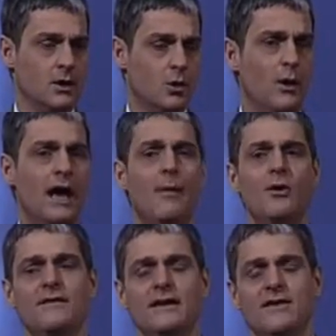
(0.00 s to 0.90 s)
We are
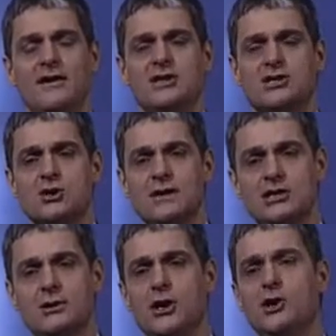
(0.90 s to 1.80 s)
moving very soon
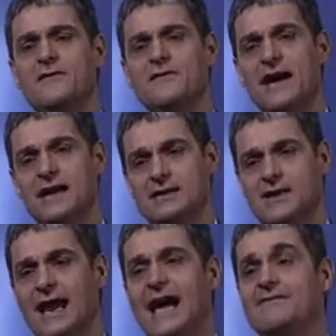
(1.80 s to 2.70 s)
into a new phase in
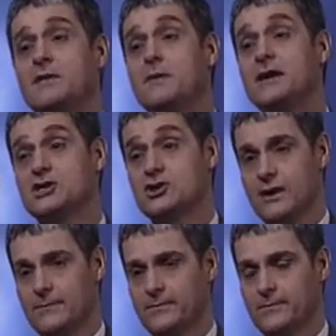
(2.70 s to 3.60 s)
the life and
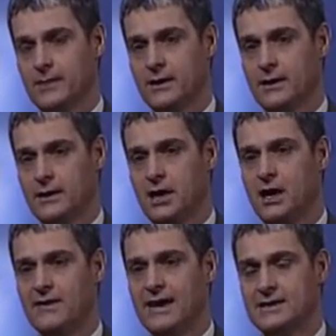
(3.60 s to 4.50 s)
ministry
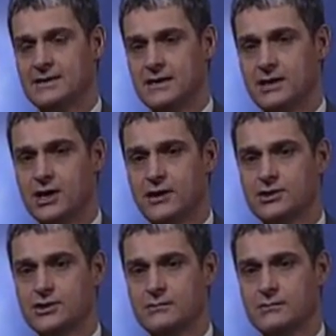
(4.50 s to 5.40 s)
of London City
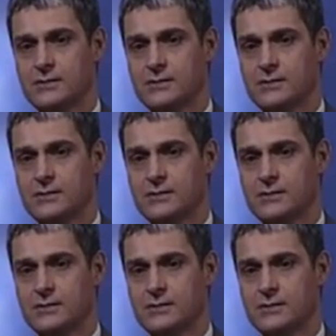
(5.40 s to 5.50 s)
Church.